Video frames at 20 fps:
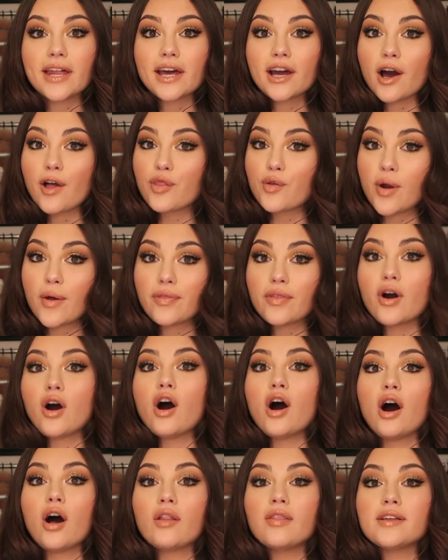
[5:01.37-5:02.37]
that I got throughout the
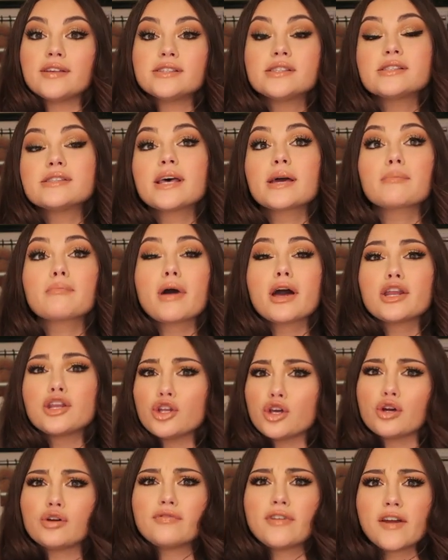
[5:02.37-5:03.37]
haul. This is like my
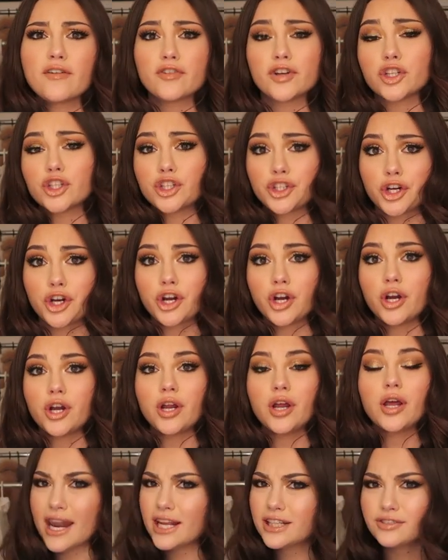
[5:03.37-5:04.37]
new favorite
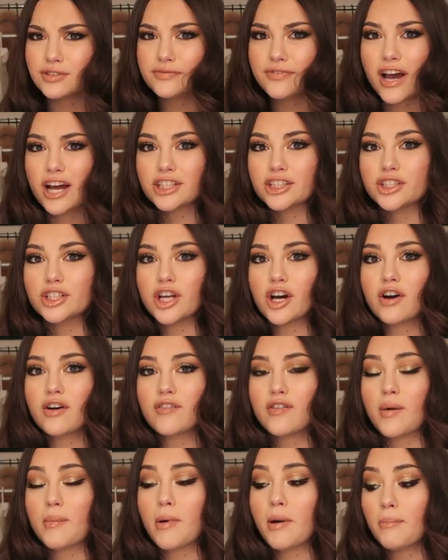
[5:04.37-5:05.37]
shirt. And it's from Fashion
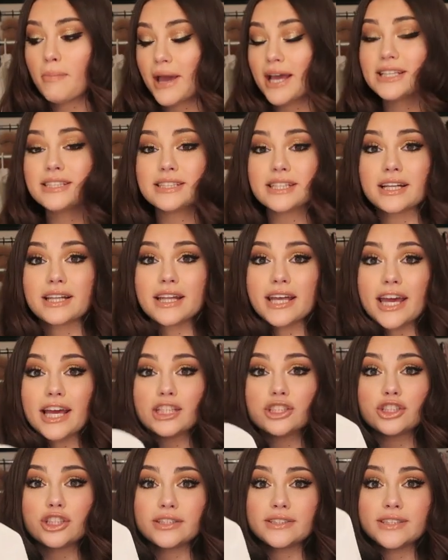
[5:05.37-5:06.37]
Nova, but basically
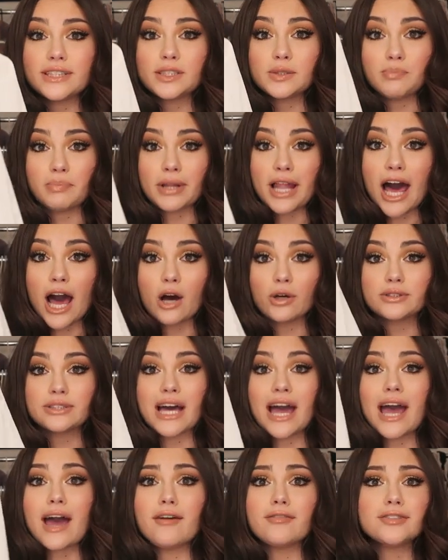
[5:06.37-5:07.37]
it's just this blouse.
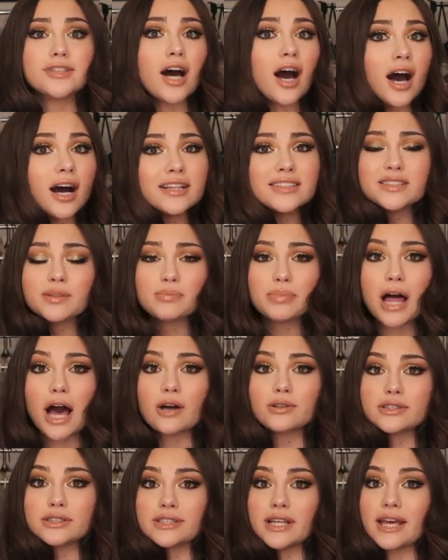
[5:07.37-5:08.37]
I have tons of
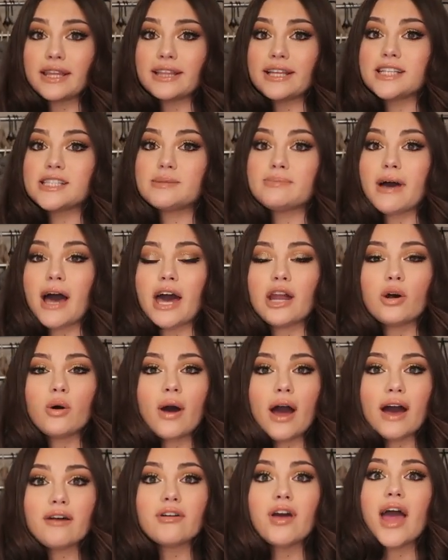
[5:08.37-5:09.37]
blouses like this, but I
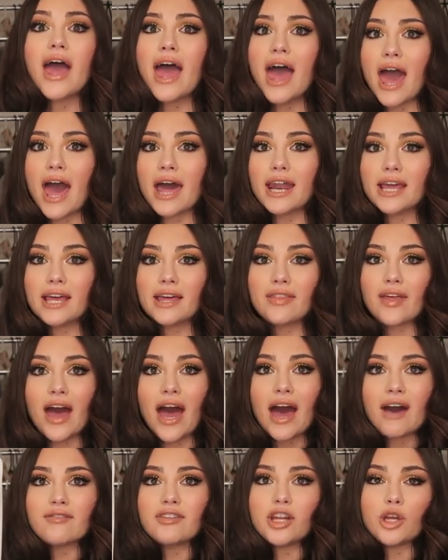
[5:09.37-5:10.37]
don't have any that
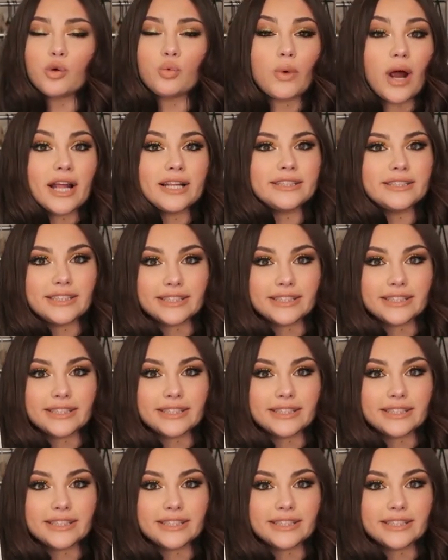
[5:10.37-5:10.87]
have any red